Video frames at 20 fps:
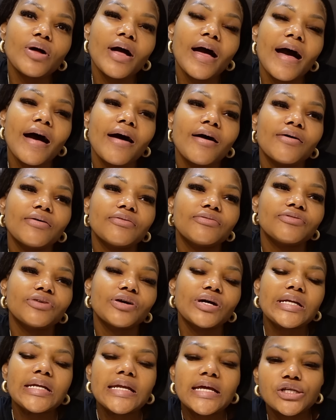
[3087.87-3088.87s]
have
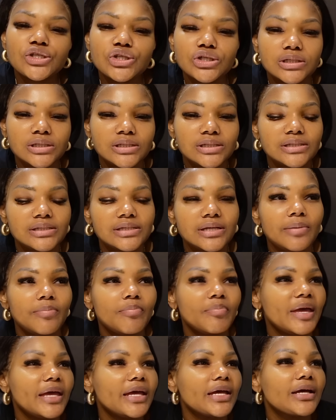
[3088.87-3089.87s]
connections,
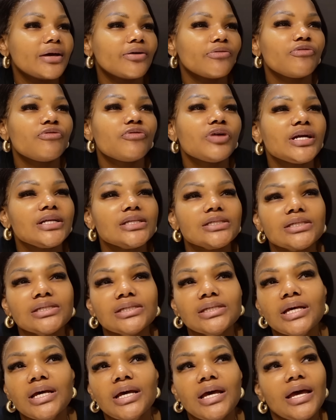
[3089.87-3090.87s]
make friends,